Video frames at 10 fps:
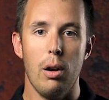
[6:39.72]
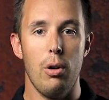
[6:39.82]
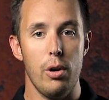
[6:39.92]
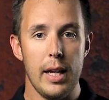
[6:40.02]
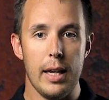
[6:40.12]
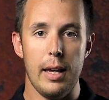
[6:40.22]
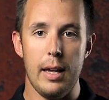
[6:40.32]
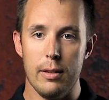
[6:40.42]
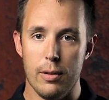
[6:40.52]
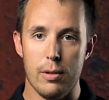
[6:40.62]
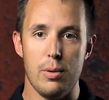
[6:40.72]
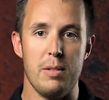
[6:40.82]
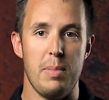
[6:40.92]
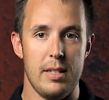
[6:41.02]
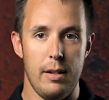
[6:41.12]
learning
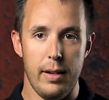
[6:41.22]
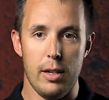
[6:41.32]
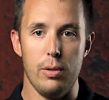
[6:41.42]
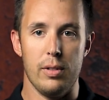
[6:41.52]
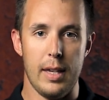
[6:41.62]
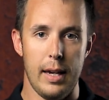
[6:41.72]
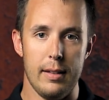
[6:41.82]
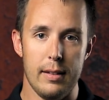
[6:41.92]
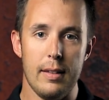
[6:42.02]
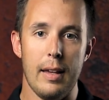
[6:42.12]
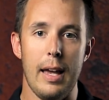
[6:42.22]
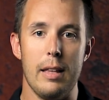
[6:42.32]
industry-specific use cases